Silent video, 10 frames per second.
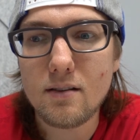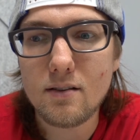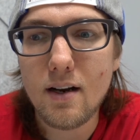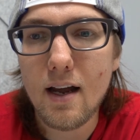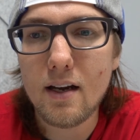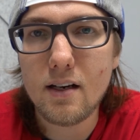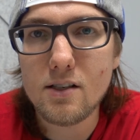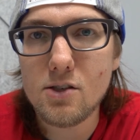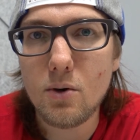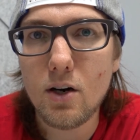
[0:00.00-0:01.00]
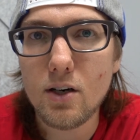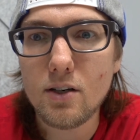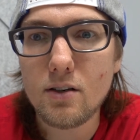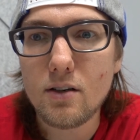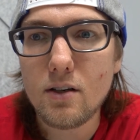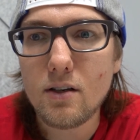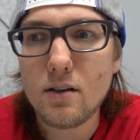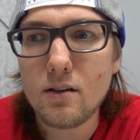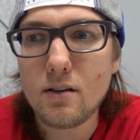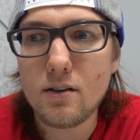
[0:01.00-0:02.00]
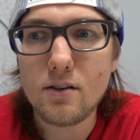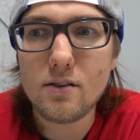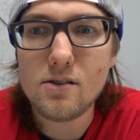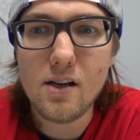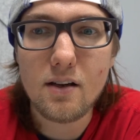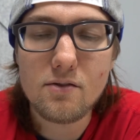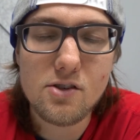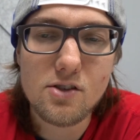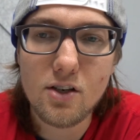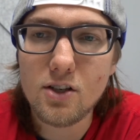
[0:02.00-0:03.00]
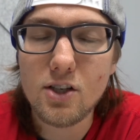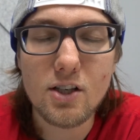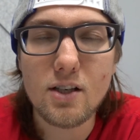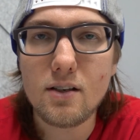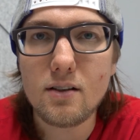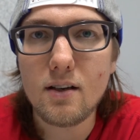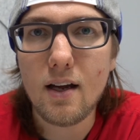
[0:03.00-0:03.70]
they're not hitting too hard, their saves just aren't good.